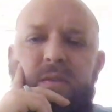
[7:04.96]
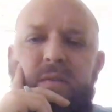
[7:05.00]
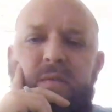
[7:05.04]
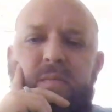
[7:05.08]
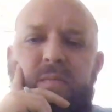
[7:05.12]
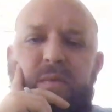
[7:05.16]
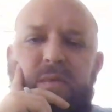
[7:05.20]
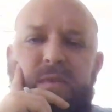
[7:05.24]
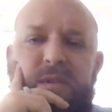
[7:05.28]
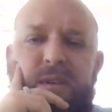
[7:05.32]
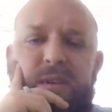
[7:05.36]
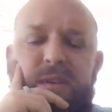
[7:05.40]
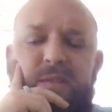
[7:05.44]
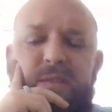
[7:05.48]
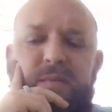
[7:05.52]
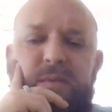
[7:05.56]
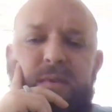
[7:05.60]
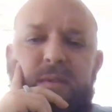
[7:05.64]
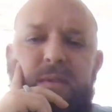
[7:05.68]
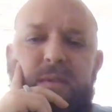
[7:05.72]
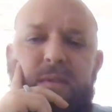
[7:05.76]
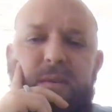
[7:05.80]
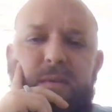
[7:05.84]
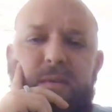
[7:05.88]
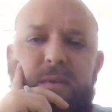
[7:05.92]
who presents
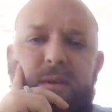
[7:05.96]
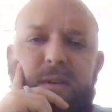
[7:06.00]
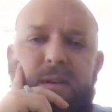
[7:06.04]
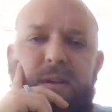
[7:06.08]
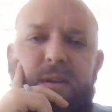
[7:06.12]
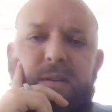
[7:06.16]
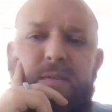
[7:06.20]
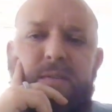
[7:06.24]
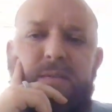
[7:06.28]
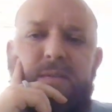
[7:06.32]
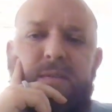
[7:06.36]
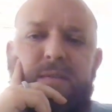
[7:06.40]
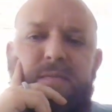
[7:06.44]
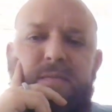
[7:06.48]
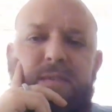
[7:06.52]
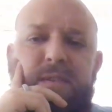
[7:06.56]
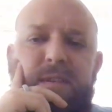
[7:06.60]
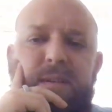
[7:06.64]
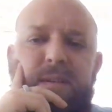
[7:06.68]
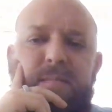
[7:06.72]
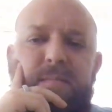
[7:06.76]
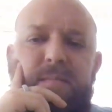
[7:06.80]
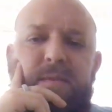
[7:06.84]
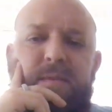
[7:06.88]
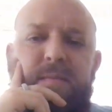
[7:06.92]
with 30 years of
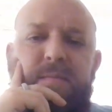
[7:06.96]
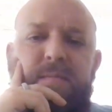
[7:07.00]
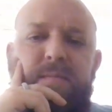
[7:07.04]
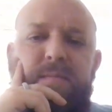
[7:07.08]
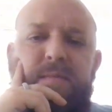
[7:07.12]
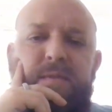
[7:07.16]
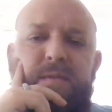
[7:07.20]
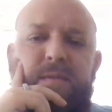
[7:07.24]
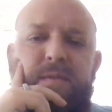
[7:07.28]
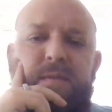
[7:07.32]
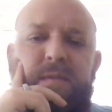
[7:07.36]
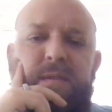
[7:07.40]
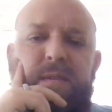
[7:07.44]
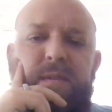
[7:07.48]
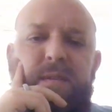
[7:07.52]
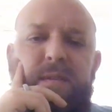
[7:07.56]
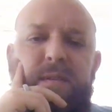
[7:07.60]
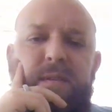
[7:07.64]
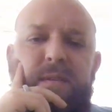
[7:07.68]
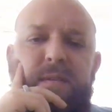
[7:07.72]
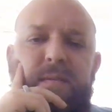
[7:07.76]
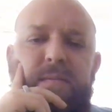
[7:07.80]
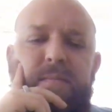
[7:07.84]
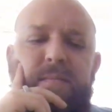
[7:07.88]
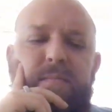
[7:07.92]
symptoms
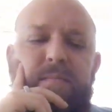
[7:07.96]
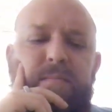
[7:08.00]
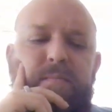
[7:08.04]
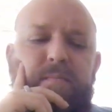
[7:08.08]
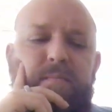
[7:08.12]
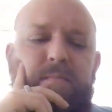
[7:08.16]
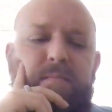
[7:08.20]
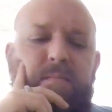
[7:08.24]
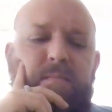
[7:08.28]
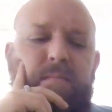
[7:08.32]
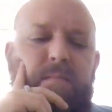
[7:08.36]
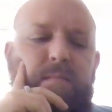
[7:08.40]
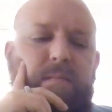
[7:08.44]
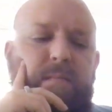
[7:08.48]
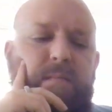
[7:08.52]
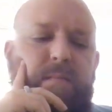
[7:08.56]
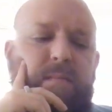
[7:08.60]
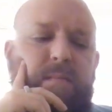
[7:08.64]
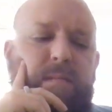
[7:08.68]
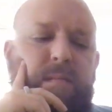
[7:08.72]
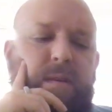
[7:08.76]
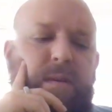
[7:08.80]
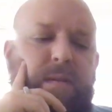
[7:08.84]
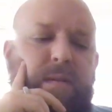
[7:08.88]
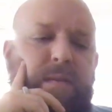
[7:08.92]

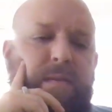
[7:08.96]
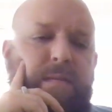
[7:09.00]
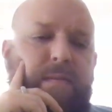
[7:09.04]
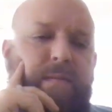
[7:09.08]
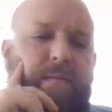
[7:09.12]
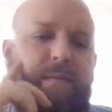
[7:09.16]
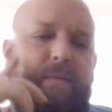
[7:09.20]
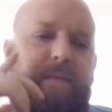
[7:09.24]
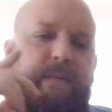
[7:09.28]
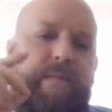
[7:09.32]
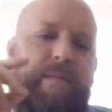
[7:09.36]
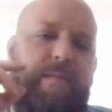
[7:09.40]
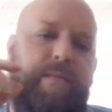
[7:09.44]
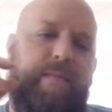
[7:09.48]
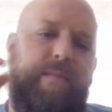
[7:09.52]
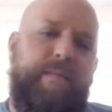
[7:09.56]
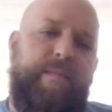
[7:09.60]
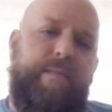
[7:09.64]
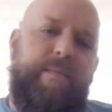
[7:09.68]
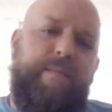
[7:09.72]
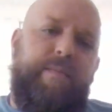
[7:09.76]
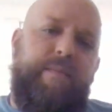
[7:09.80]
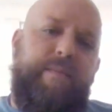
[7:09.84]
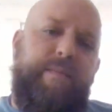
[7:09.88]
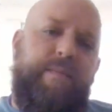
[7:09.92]
of
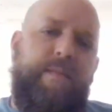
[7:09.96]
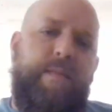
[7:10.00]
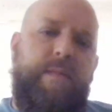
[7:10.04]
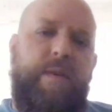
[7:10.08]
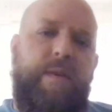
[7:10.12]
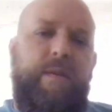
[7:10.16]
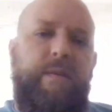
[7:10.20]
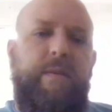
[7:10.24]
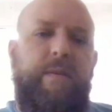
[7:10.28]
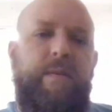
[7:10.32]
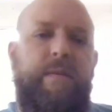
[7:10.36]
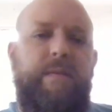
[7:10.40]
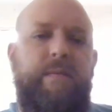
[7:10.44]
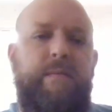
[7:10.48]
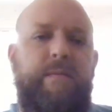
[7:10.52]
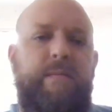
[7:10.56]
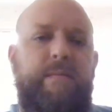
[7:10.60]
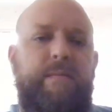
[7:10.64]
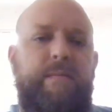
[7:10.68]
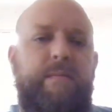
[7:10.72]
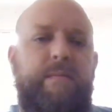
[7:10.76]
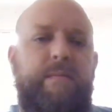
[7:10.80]
her